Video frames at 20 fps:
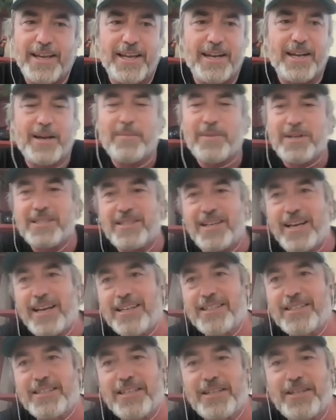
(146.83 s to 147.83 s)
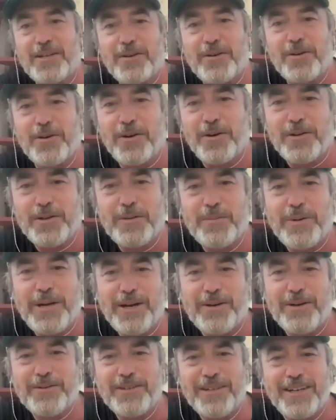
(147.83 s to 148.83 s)
and I'm excited to hear all
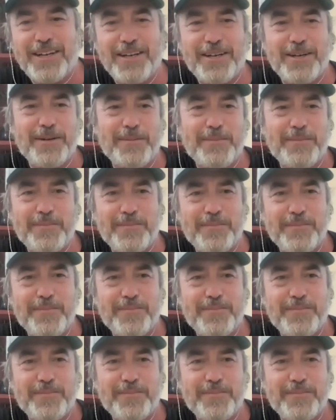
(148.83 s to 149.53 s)
about um,